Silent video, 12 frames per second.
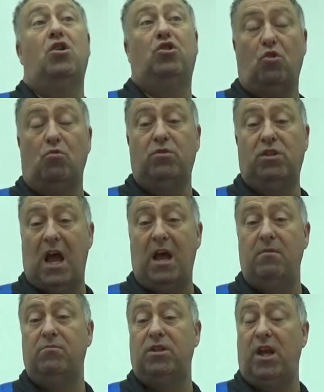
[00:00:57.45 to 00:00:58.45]

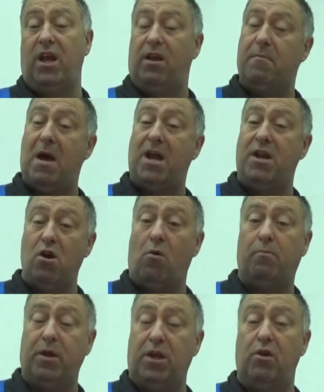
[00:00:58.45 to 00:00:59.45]
sometimes it might
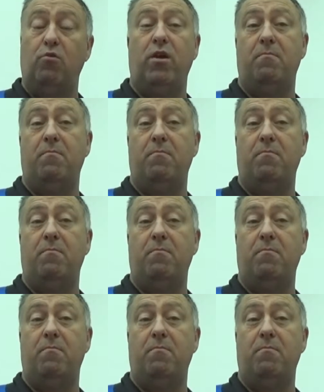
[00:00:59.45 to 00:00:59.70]
not be you,